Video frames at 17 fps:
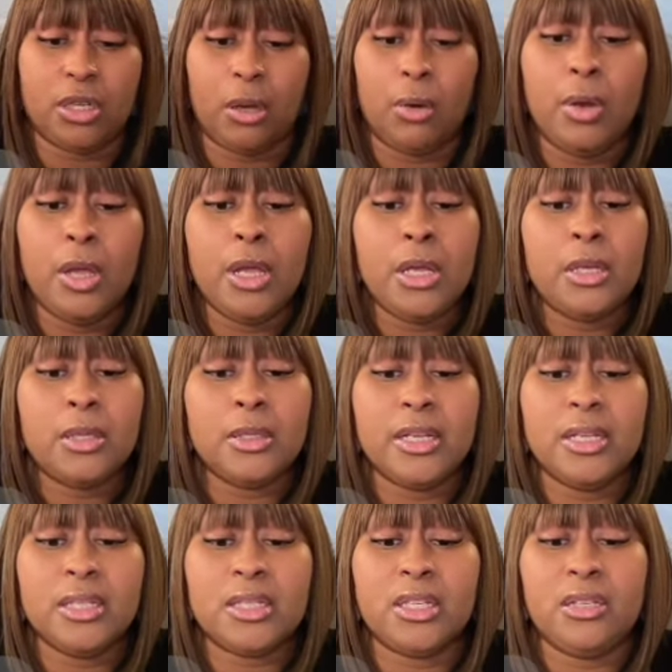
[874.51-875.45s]
So
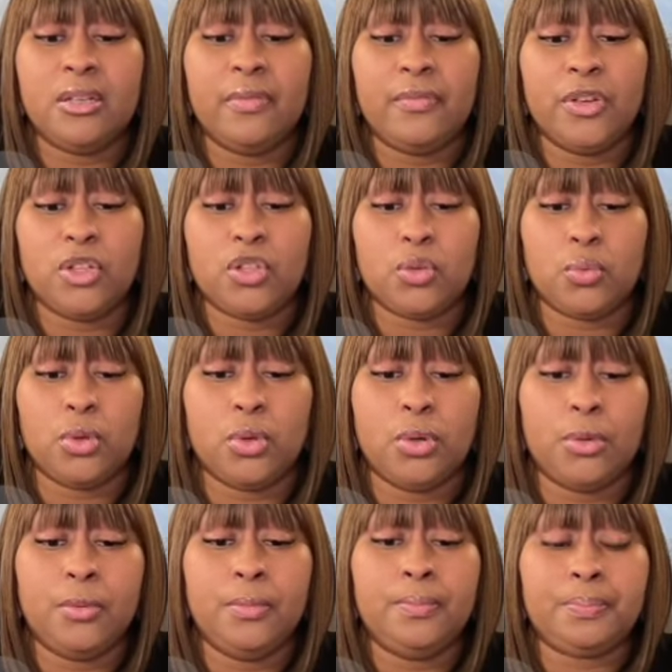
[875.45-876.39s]
this
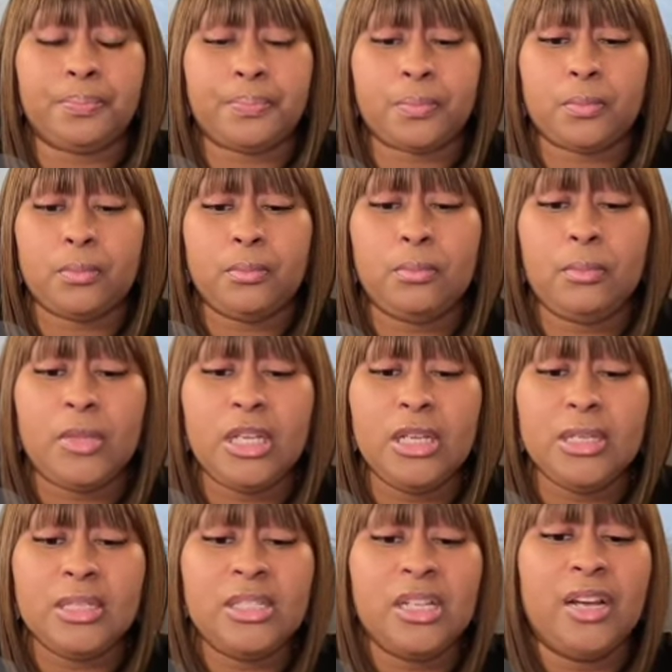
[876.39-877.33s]
individual
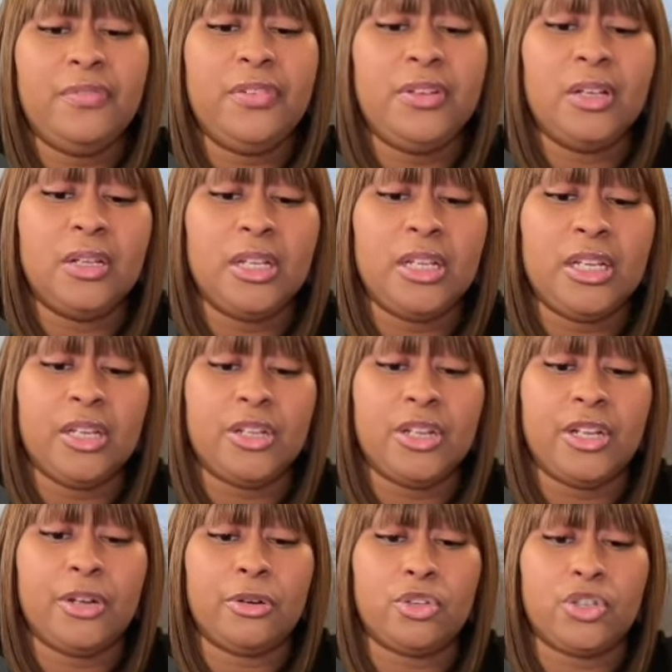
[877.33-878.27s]
is definitely in
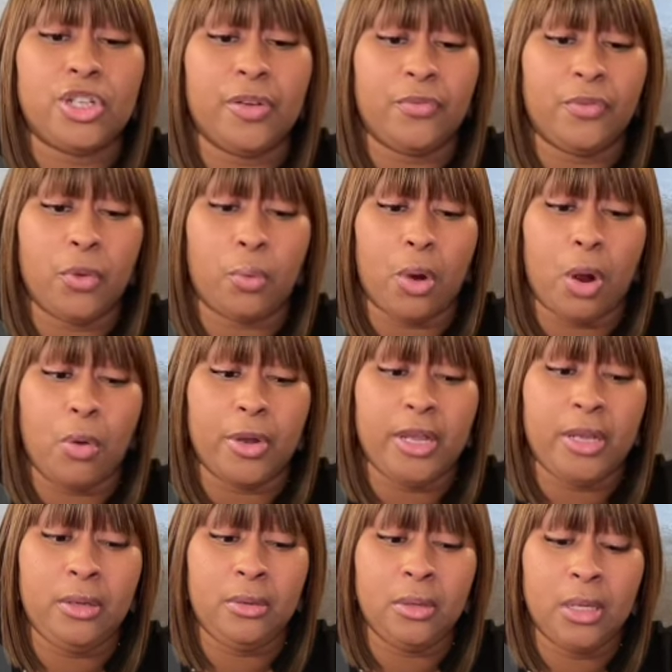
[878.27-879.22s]
the energy of
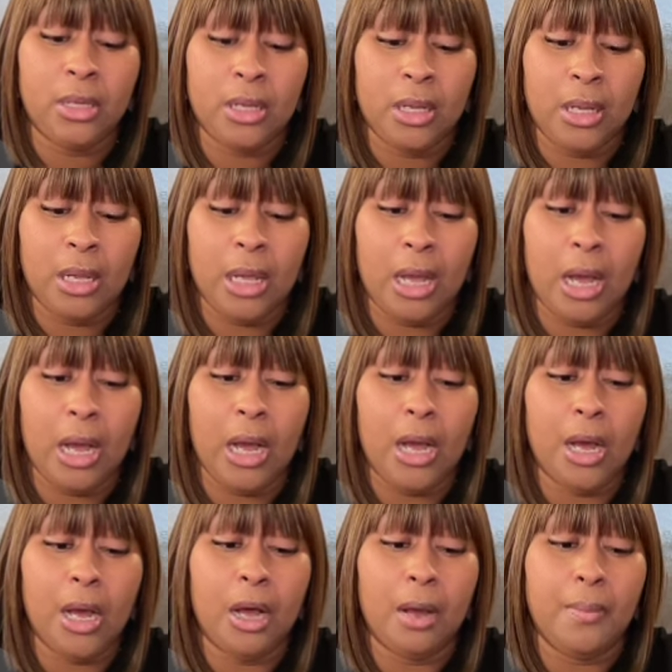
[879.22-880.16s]
growing.
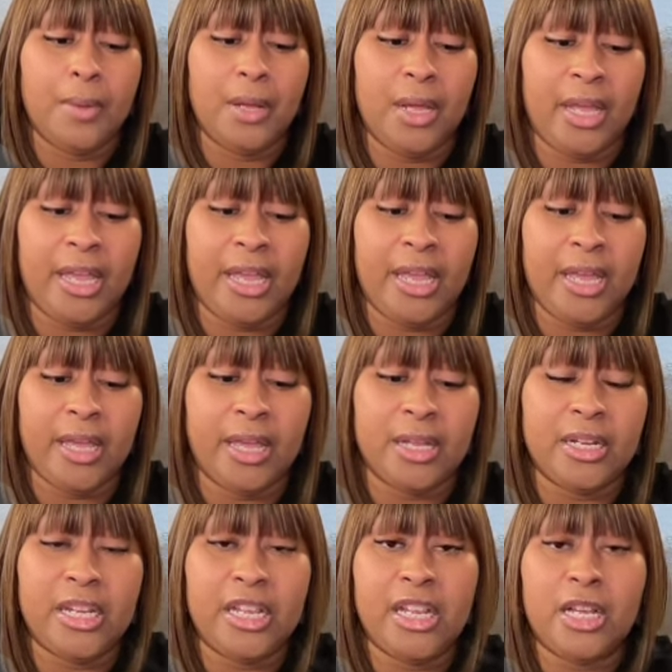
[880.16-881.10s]
And
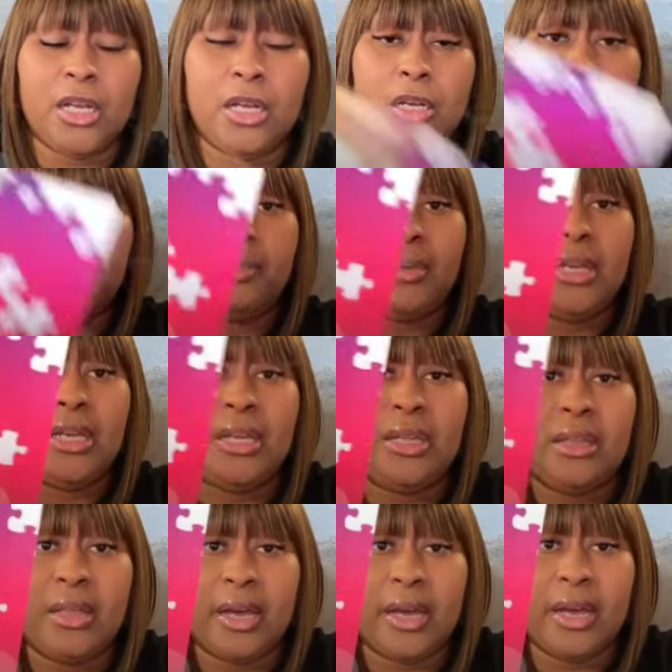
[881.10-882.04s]
it could
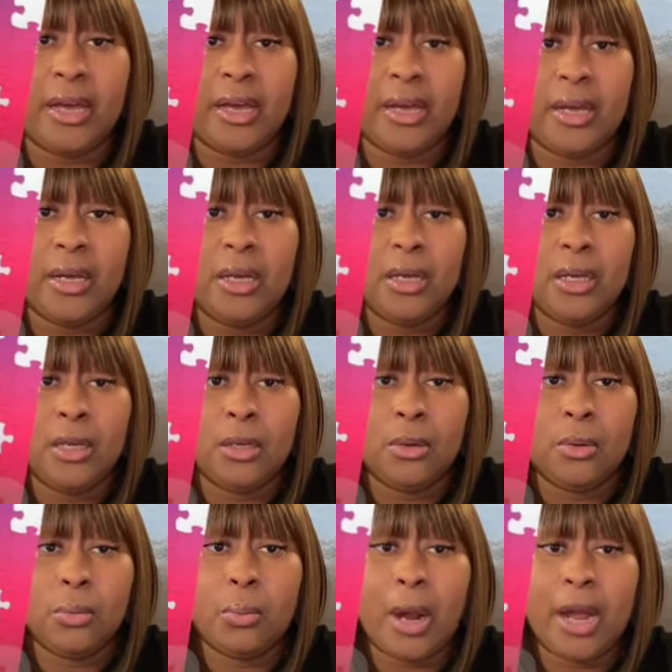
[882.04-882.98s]
be that
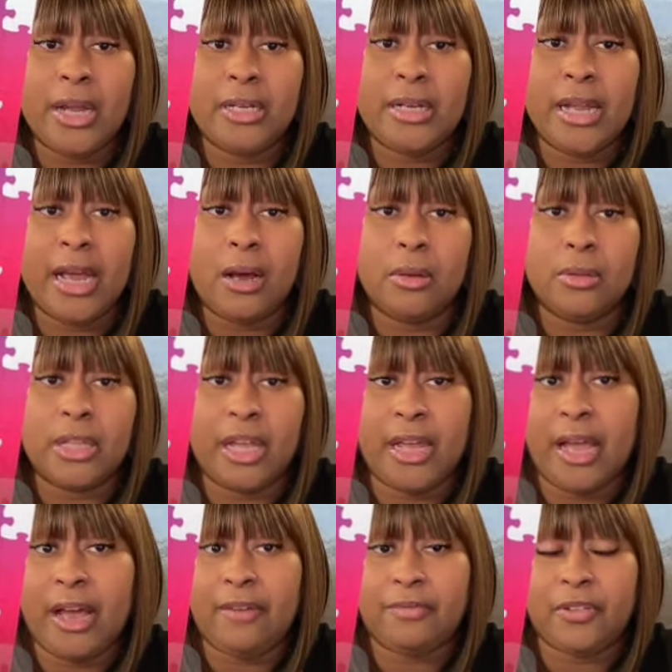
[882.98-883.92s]
right now
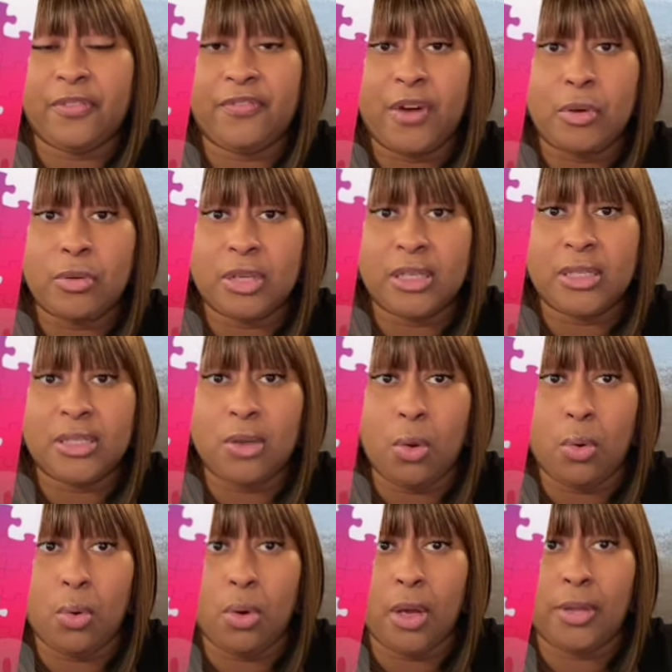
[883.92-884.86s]
they have to focus
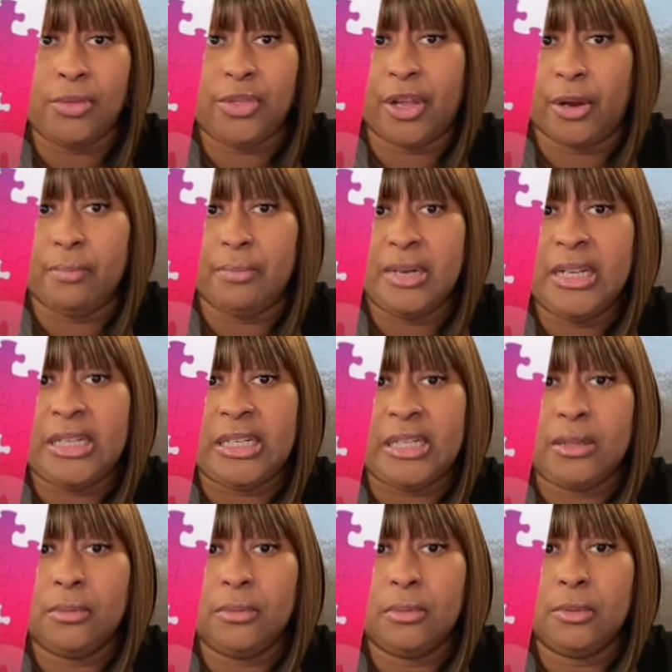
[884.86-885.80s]
on their
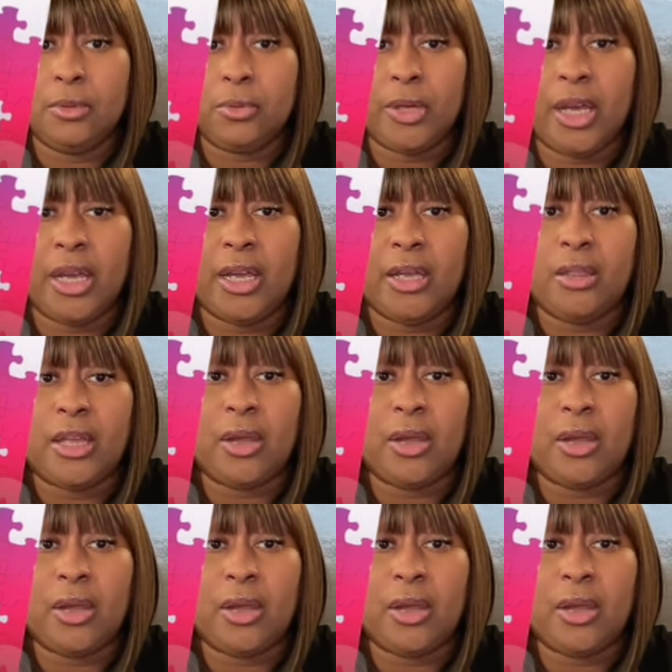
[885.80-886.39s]
money. Okay.